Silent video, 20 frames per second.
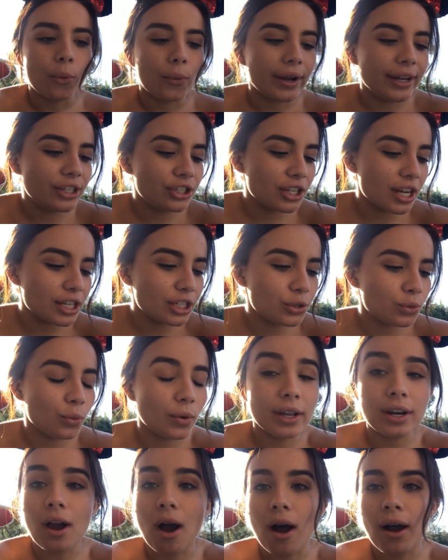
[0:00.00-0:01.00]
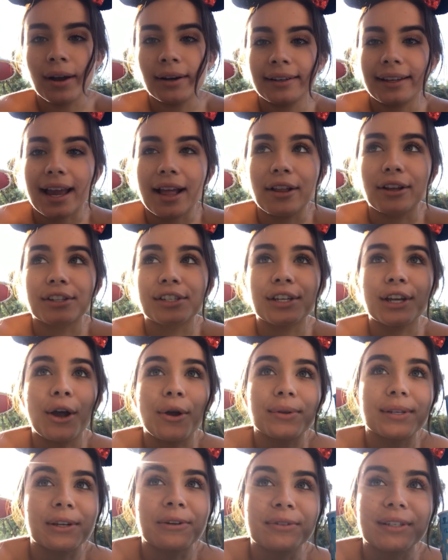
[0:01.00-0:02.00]
We just went on Galaxy
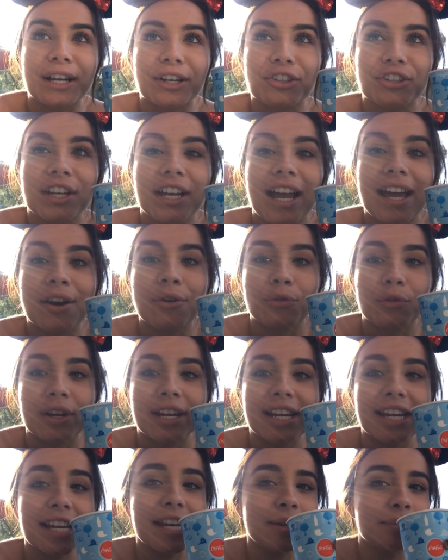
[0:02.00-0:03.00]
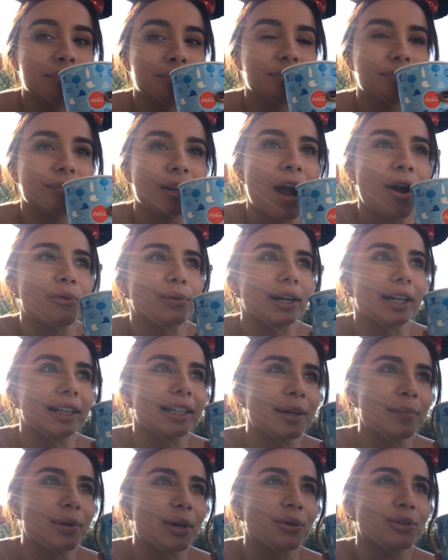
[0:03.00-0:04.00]
Goes. It was actually kind of freaky. Not
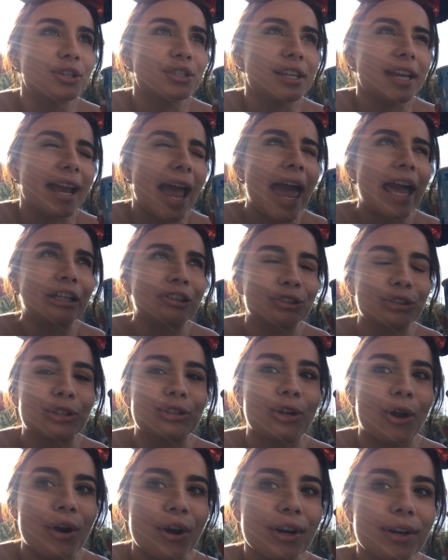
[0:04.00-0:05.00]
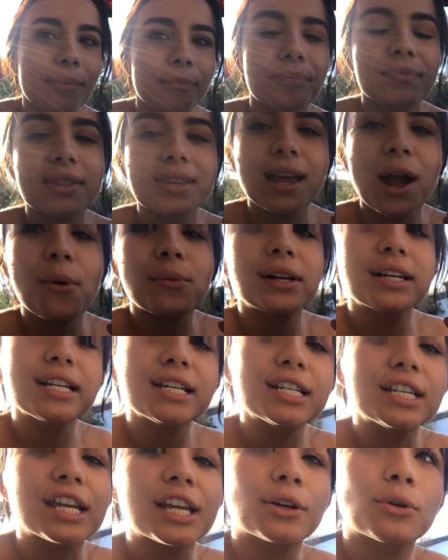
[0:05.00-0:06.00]
really, but it was just like extra dark. Now we're
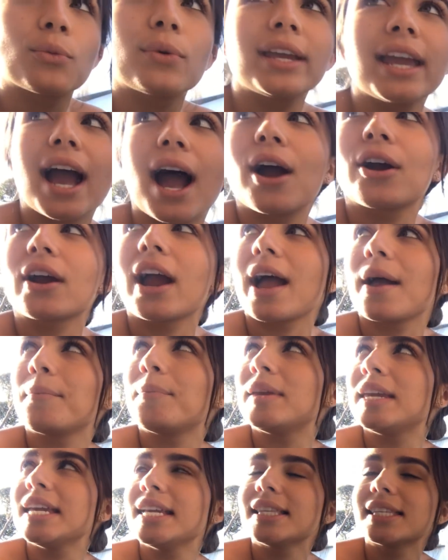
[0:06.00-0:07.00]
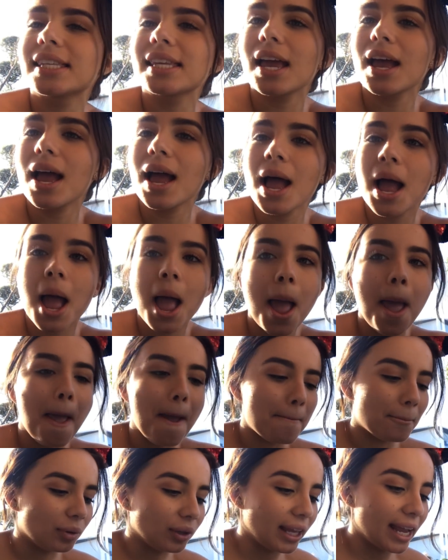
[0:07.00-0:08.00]
eating. We are at Pizza
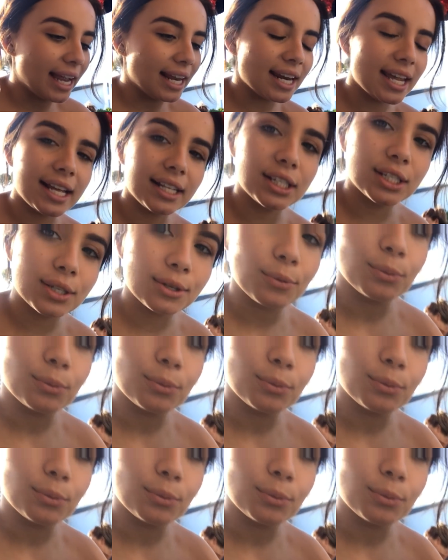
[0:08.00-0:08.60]
Planet.